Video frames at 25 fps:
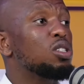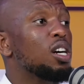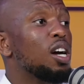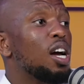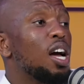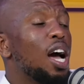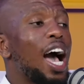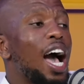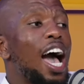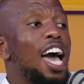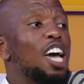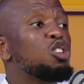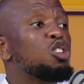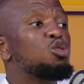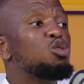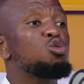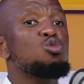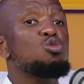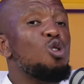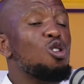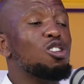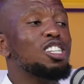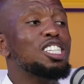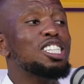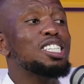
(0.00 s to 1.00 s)
Yeah. I do
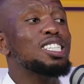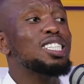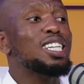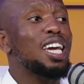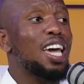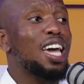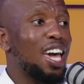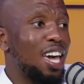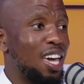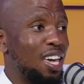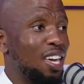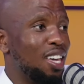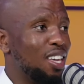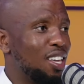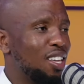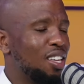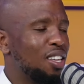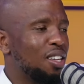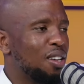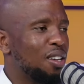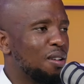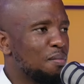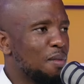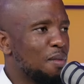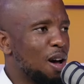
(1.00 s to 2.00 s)
not share
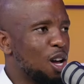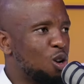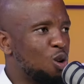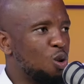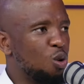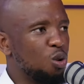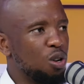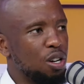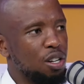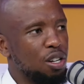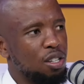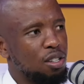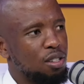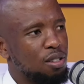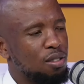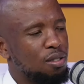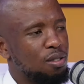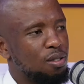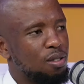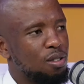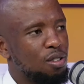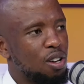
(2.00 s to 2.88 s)
my glory. Mm.